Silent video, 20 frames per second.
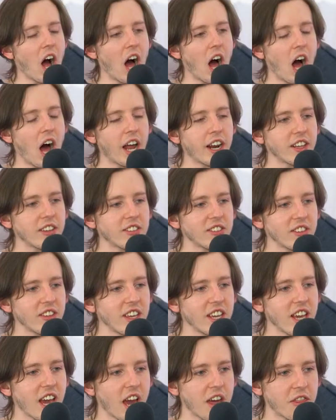
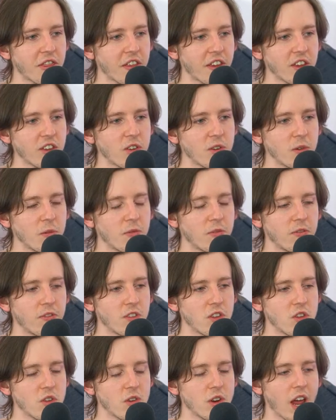honestly, I think you'd
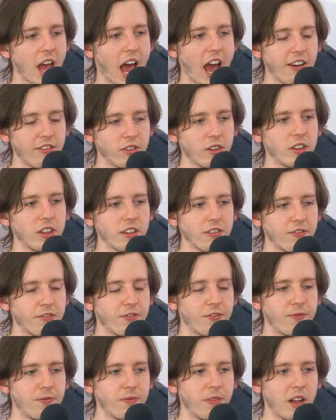you'd have really
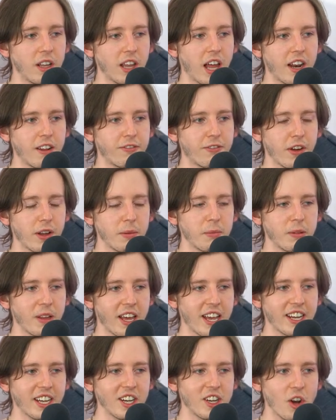f- a lot of fun
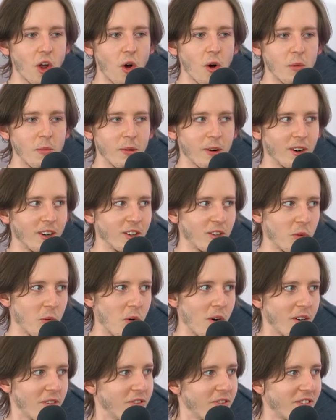playing a gnome or a
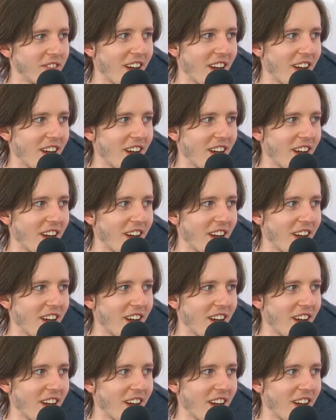dwarf.